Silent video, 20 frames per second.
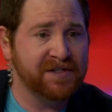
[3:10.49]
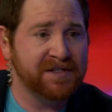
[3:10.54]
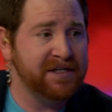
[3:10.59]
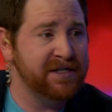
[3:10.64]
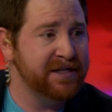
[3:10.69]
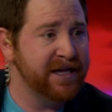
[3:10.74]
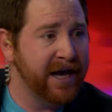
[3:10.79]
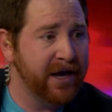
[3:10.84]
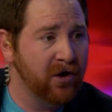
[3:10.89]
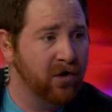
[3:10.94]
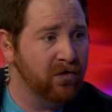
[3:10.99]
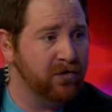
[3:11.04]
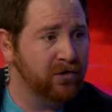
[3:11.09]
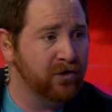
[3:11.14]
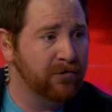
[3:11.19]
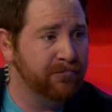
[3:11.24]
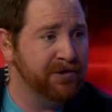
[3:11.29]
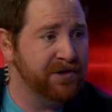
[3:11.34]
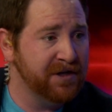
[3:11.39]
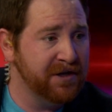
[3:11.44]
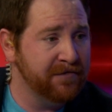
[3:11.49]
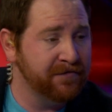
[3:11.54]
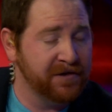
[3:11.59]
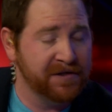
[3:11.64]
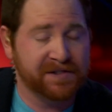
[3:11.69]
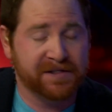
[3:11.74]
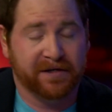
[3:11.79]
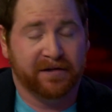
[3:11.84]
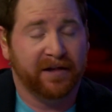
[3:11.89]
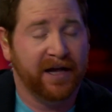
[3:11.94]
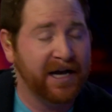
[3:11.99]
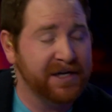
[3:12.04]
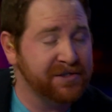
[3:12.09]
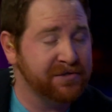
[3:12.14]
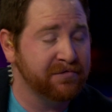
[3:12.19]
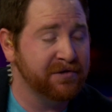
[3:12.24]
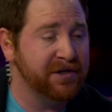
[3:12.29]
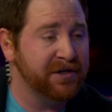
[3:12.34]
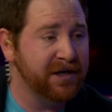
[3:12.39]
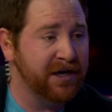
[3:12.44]
seen that Oklahoma defense in the
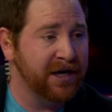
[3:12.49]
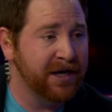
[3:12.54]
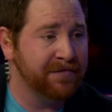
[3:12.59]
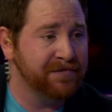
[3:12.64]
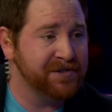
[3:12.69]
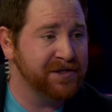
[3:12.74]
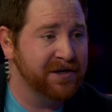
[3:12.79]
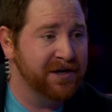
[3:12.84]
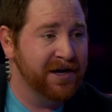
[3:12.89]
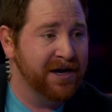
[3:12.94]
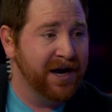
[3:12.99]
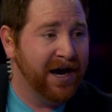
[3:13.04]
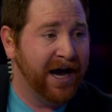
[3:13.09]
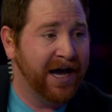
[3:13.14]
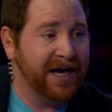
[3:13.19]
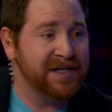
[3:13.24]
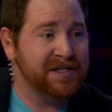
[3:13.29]
last 3 games. I